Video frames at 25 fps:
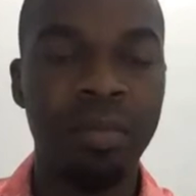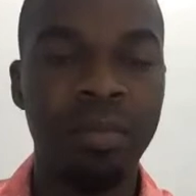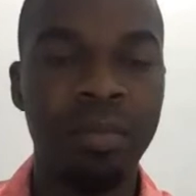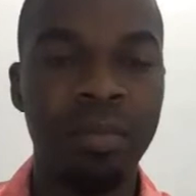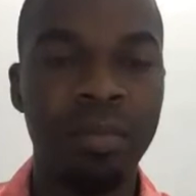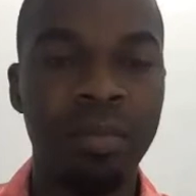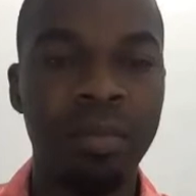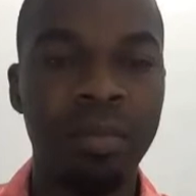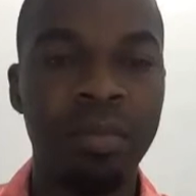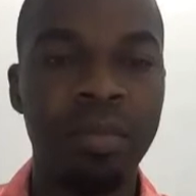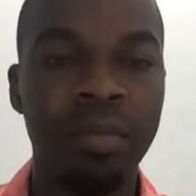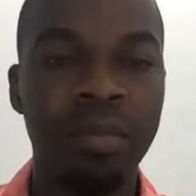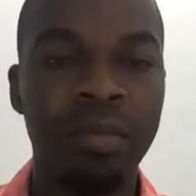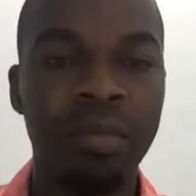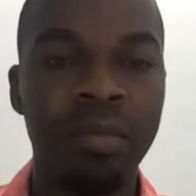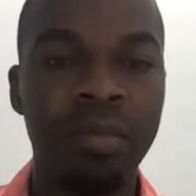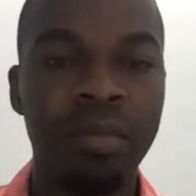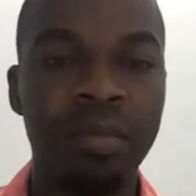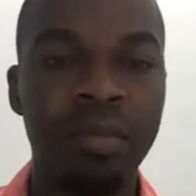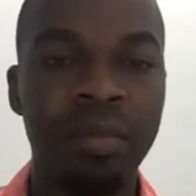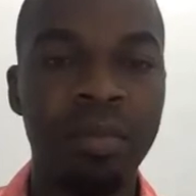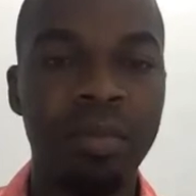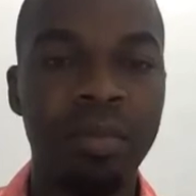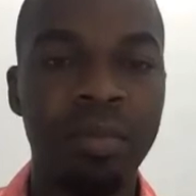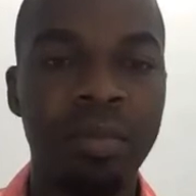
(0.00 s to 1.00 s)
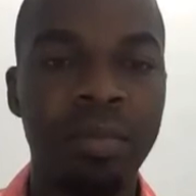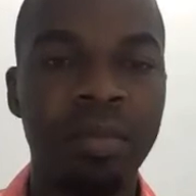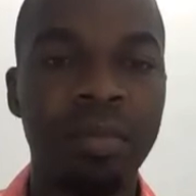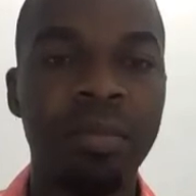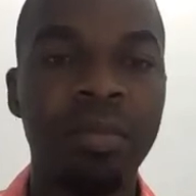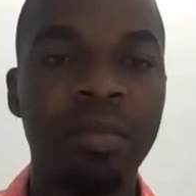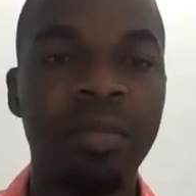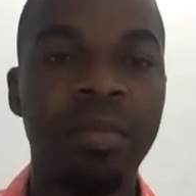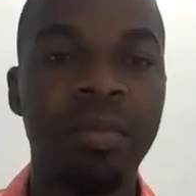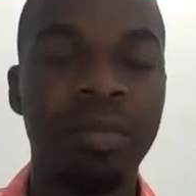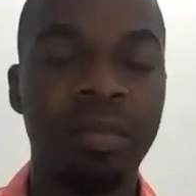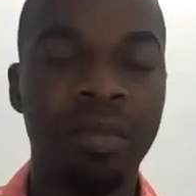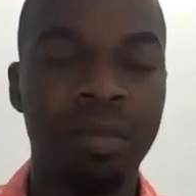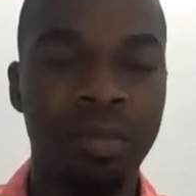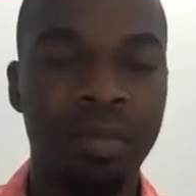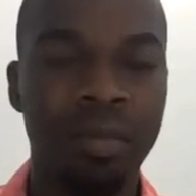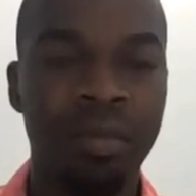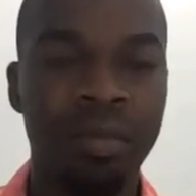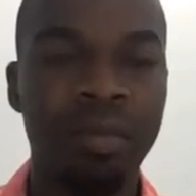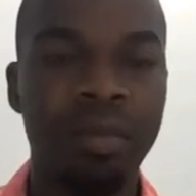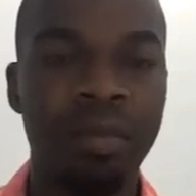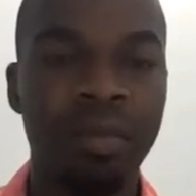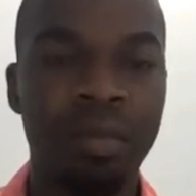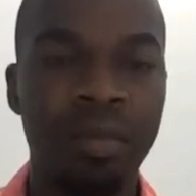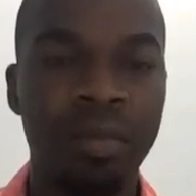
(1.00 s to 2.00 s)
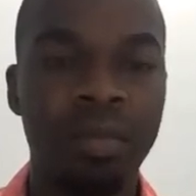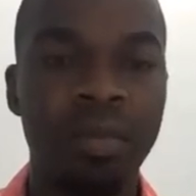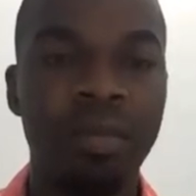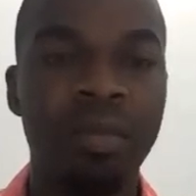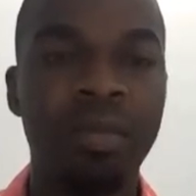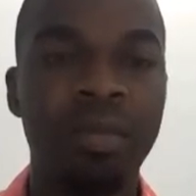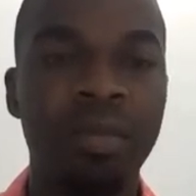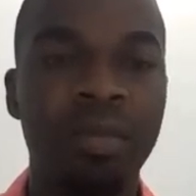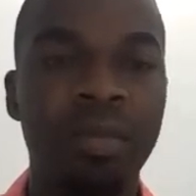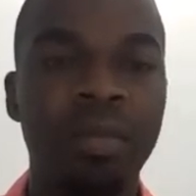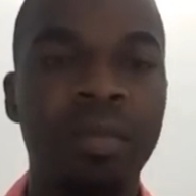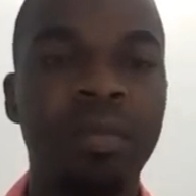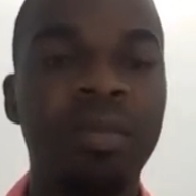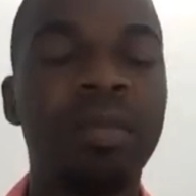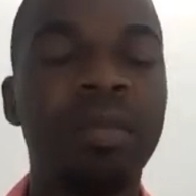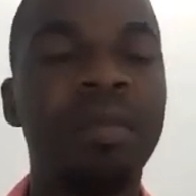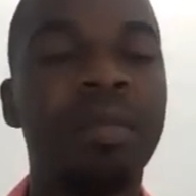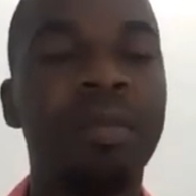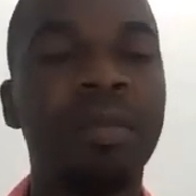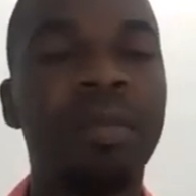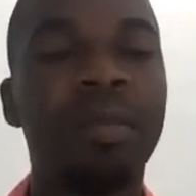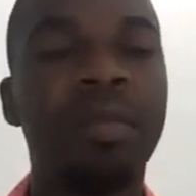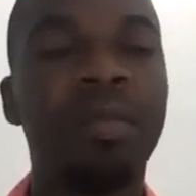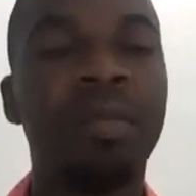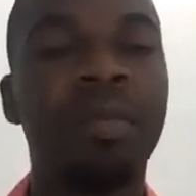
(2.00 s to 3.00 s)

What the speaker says: No words are spoken by the person on screen.